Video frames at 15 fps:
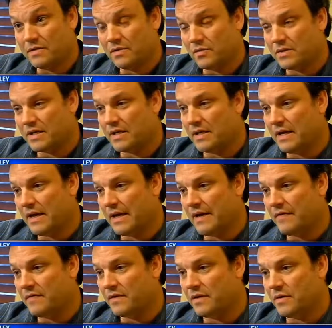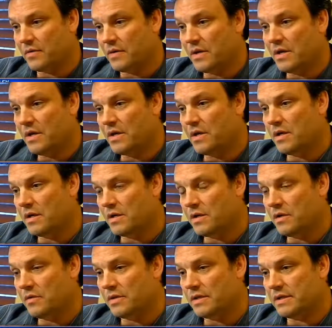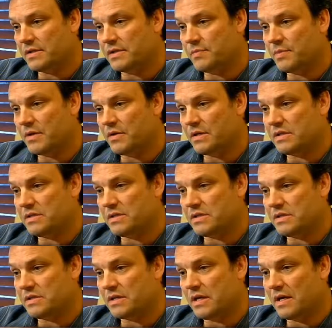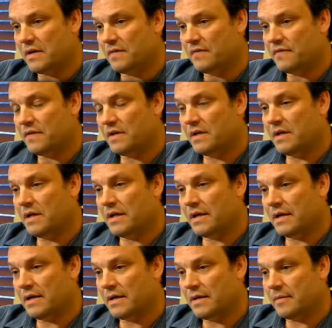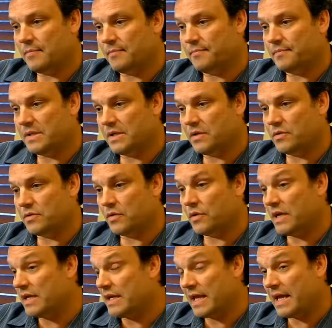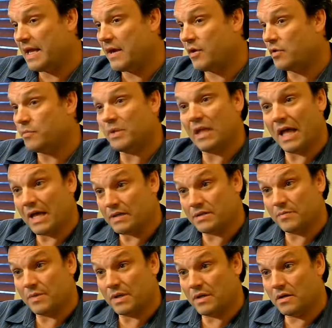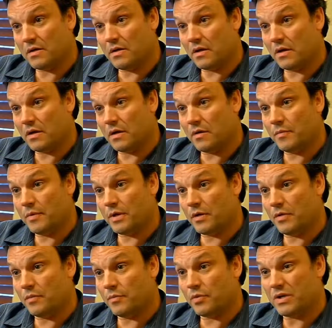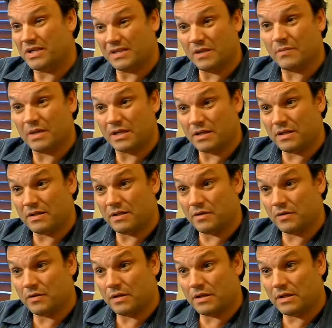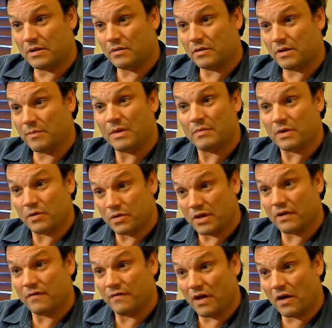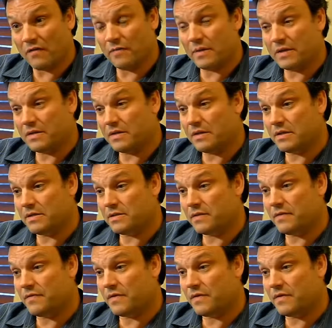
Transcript: So it's going to have, though, you know, the experiences of, um, you know, donating hair or plasma or you know, pretty limited in their in their commitment or their involvement, and it's a